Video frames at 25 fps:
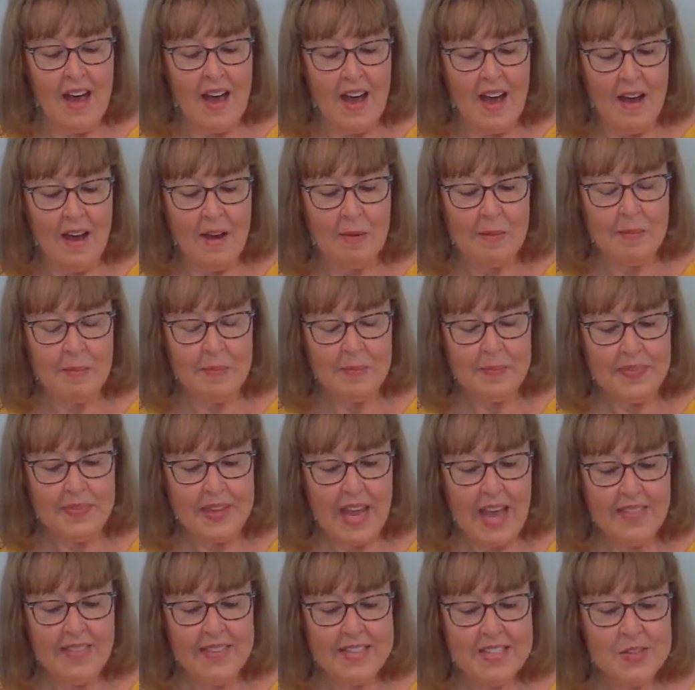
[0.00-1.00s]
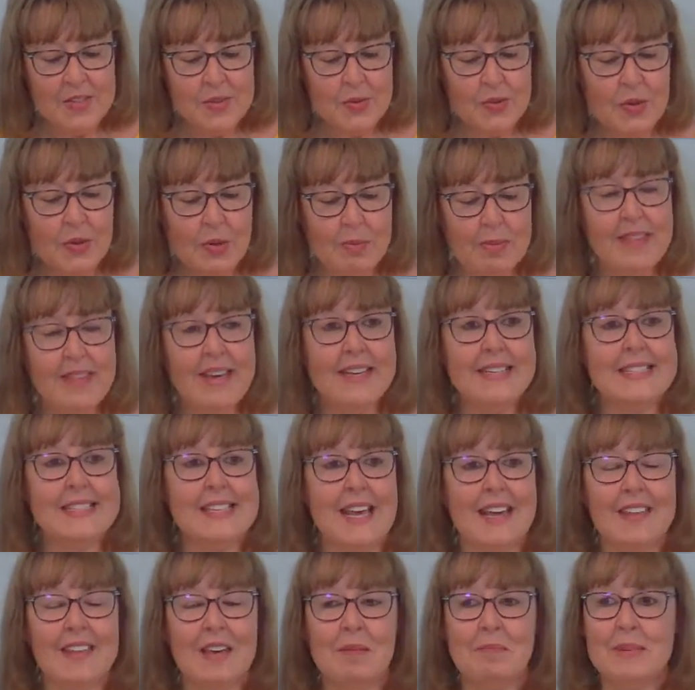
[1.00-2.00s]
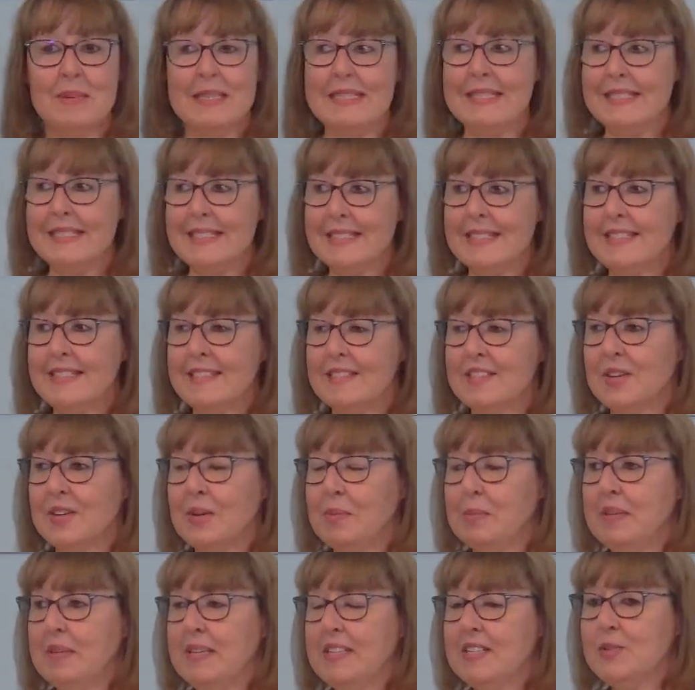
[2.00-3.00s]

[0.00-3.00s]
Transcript: Um, and this group, they say that mysticism